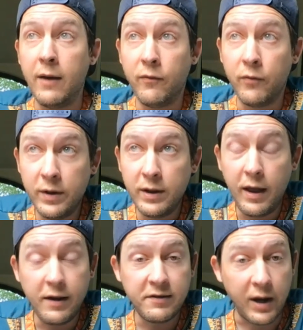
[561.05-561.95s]
I've
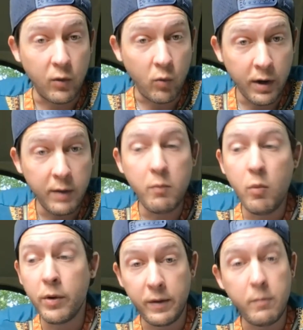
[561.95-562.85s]
realized that I want it
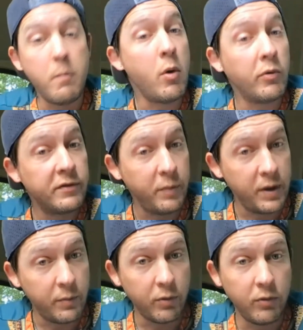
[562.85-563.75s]
more than most
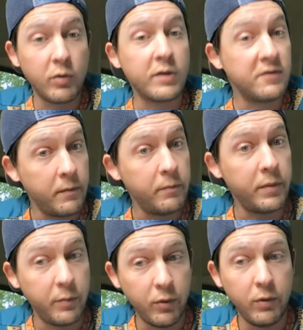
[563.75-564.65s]
people or
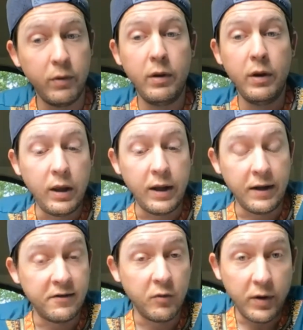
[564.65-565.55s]
some people,
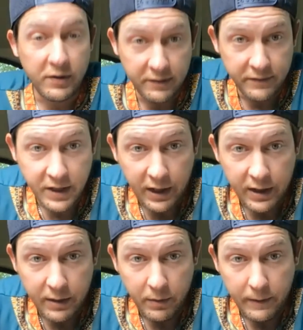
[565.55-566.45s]
and it's a waste of
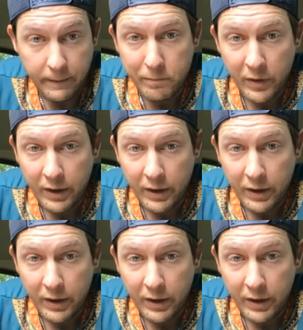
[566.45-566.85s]
time.